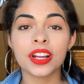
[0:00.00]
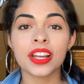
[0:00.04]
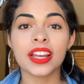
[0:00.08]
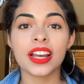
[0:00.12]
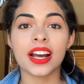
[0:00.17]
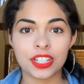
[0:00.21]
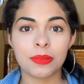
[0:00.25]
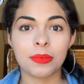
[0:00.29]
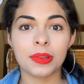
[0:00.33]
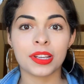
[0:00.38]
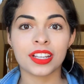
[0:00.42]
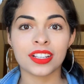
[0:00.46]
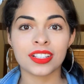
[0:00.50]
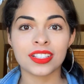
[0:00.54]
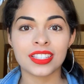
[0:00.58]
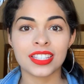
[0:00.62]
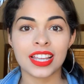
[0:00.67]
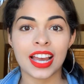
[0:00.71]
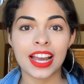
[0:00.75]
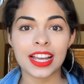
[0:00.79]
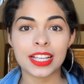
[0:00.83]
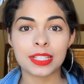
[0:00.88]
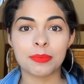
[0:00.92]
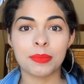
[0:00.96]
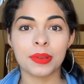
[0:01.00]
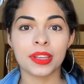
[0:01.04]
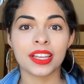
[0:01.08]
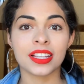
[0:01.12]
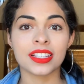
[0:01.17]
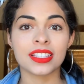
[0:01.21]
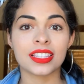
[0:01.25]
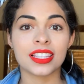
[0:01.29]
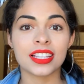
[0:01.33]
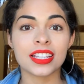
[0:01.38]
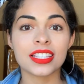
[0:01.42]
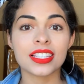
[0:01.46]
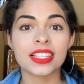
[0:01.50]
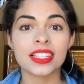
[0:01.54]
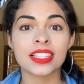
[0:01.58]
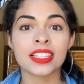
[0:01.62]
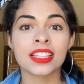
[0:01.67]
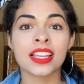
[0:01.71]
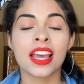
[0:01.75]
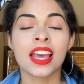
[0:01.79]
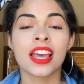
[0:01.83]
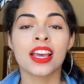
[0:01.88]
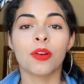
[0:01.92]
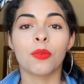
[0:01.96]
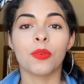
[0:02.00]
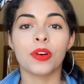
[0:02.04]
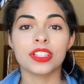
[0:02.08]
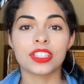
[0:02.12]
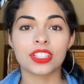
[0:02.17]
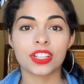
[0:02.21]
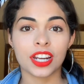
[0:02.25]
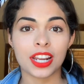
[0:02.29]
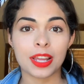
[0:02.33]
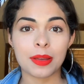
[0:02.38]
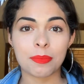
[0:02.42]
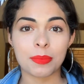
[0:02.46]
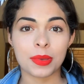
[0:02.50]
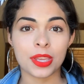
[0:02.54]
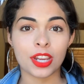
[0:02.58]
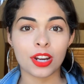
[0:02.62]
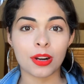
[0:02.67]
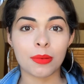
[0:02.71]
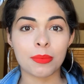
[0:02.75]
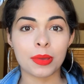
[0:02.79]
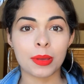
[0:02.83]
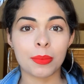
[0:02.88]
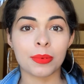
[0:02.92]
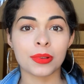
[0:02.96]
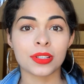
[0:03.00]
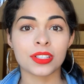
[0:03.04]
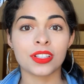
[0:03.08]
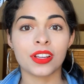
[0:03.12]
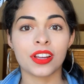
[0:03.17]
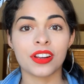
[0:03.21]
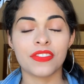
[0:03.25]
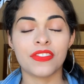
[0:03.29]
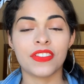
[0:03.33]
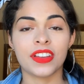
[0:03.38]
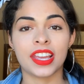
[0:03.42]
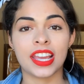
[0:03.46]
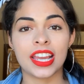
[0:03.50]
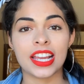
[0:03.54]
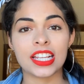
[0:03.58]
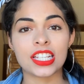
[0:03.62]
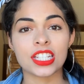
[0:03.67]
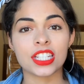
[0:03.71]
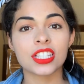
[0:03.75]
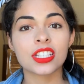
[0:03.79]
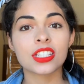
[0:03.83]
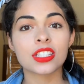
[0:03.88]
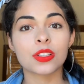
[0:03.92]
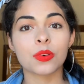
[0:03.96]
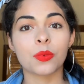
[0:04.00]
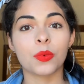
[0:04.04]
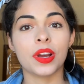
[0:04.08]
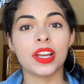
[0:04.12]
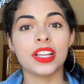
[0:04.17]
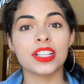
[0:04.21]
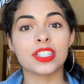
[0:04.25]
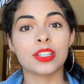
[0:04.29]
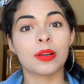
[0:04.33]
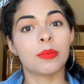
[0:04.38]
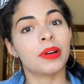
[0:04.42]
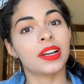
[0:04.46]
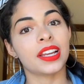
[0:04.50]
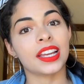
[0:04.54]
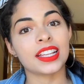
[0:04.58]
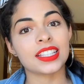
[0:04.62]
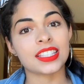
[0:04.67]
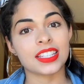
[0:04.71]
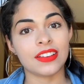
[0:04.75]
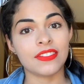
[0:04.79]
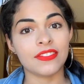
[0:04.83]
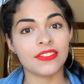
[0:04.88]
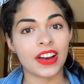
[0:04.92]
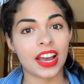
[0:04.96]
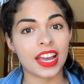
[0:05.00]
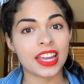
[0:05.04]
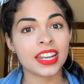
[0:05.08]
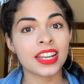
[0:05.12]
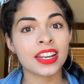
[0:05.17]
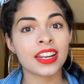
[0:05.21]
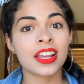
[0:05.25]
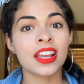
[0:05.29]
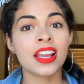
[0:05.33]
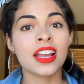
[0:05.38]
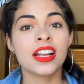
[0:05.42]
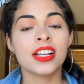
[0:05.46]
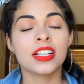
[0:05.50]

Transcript: It should be concise because this is what's gonna appear on people's notifications when someone gets invited.